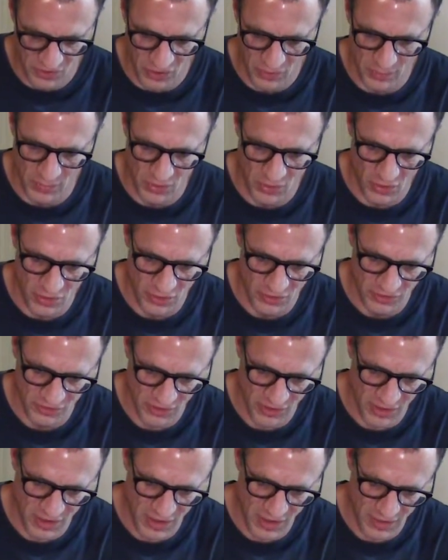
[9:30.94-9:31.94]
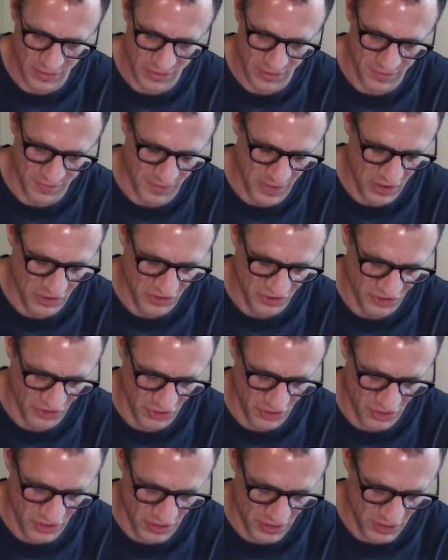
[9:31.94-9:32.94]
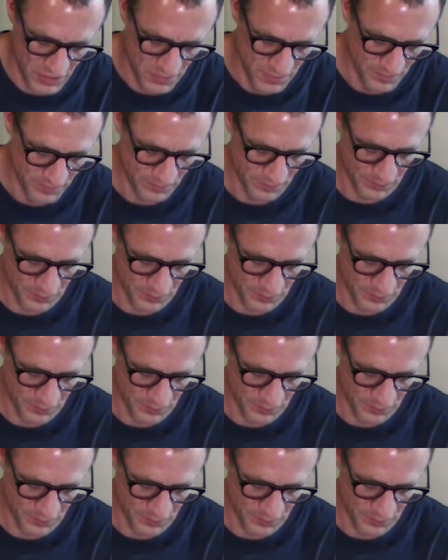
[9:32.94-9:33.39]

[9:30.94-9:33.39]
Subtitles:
or bowls or any other functional